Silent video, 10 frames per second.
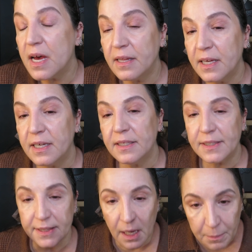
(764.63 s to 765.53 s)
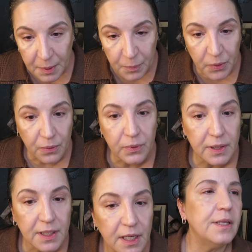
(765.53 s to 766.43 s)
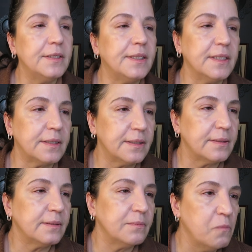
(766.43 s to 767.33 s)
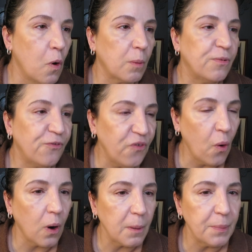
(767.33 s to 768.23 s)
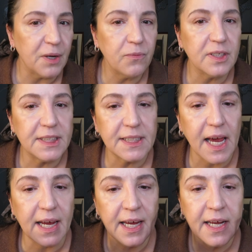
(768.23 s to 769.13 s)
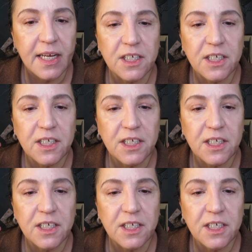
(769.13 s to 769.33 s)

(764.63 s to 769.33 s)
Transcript: And then some people would, this is more before, but would say